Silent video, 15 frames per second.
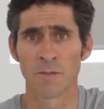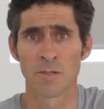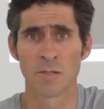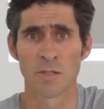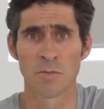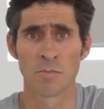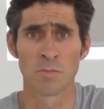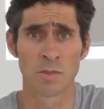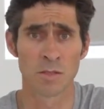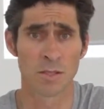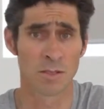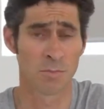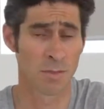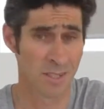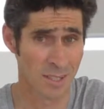for some
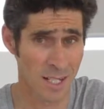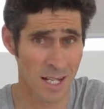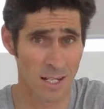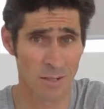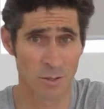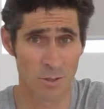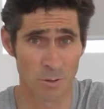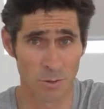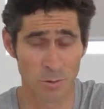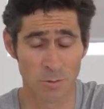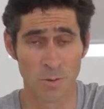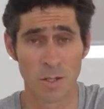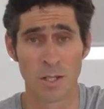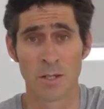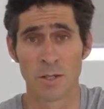substantial
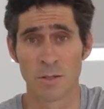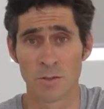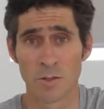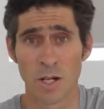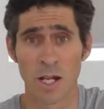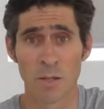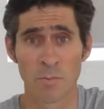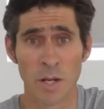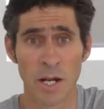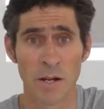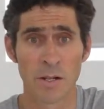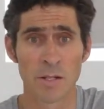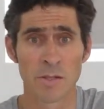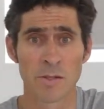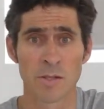trade
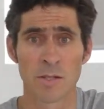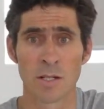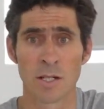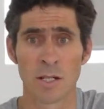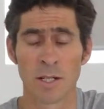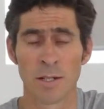barriers.